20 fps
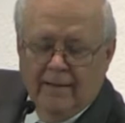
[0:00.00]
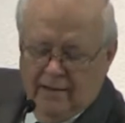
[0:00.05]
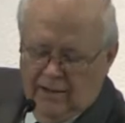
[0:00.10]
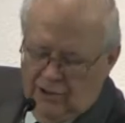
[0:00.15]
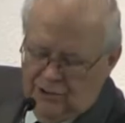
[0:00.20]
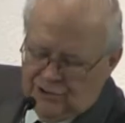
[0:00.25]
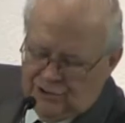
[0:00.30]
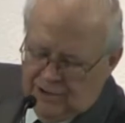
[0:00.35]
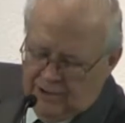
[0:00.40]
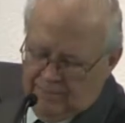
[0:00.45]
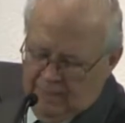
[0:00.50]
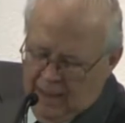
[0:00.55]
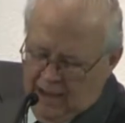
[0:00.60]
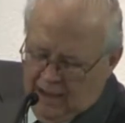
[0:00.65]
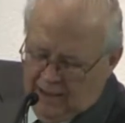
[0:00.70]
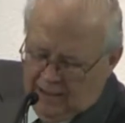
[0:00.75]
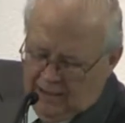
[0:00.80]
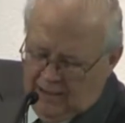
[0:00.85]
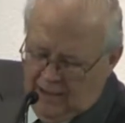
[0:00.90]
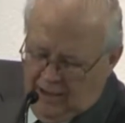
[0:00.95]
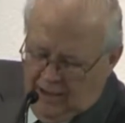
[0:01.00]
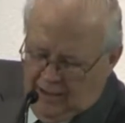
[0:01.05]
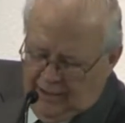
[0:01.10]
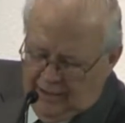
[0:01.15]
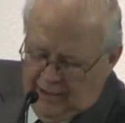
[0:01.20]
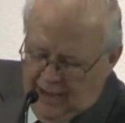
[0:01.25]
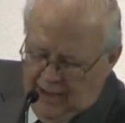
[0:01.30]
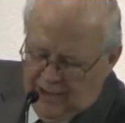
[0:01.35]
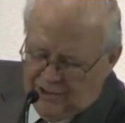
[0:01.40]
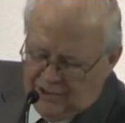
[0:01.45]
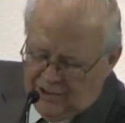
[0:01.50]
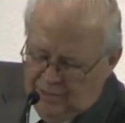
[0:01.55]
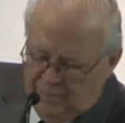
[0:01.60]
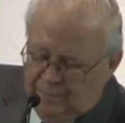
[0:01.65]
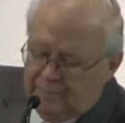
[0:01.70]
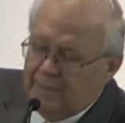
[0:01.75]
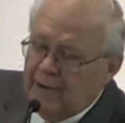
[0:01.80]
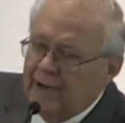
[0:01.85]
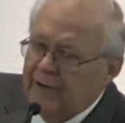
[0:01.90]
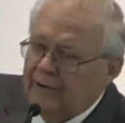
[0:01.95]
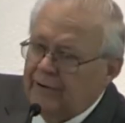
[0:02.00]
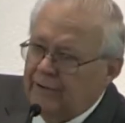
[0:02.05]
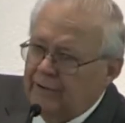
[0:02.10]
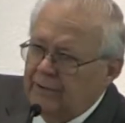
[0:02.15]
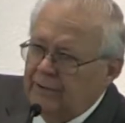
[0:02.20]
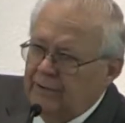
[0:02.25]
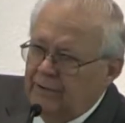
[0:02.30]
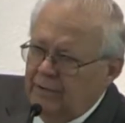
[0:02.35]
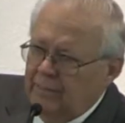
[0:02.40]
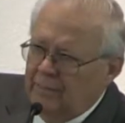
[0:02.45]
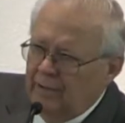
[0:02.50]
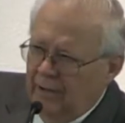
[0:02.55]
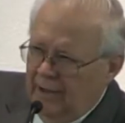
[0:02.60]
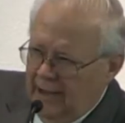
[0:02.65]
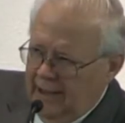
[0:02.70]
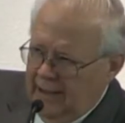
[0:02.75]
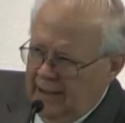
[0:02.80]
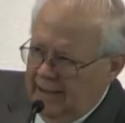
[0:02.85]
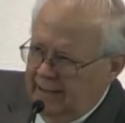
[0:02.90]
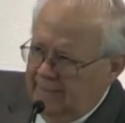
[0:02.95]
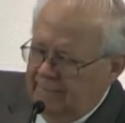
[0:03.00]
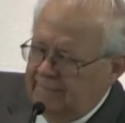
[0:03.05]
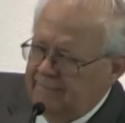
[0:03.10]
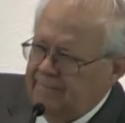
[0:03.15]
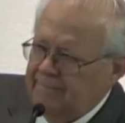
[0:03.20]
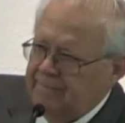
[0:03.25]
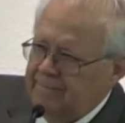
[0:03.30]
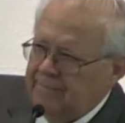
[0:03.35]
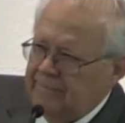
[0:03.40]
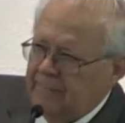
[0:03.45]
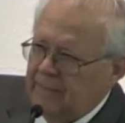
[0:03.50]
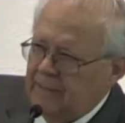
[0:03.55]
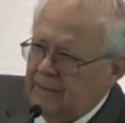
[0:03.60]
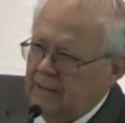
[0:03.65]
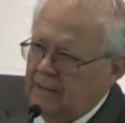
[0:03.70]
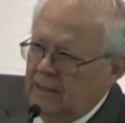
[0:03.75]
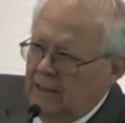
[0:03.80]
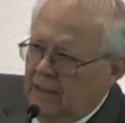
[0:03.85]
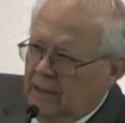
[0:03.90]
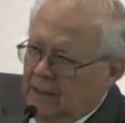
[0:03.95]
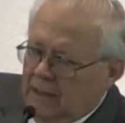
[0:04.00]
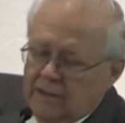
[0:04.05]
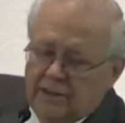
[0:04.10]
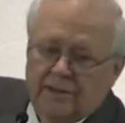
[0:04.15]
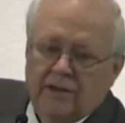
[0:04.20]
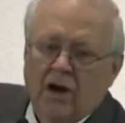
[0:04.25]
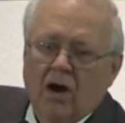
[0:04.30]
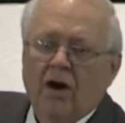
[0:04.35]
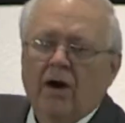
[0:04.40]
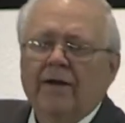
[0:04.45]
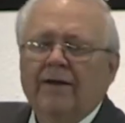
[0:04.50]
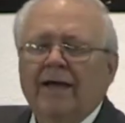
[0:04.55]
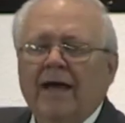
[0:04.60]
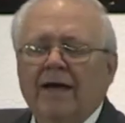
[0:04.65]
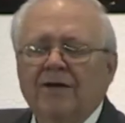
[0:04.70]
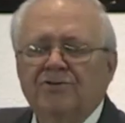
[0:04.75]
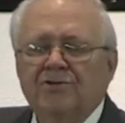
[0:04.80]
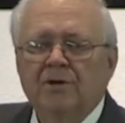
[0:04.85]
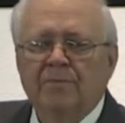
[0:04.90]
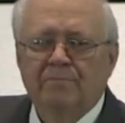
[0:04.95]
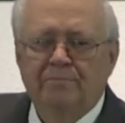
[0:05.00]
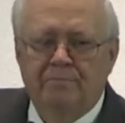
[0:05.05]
Listen, God has a better plan. God has a